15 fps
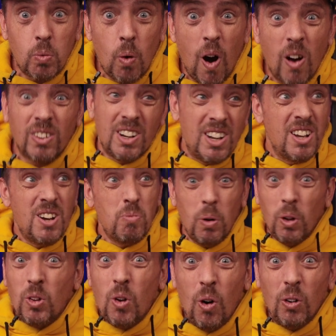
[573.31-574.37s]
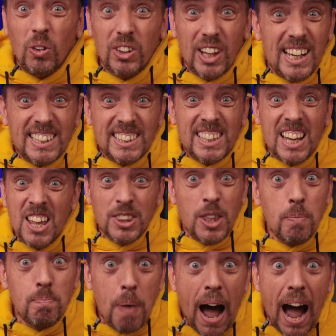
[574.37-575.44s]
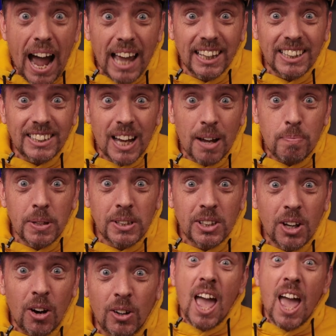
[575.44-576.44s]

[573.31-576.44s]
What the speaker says: one. We'll call this the pilot episode.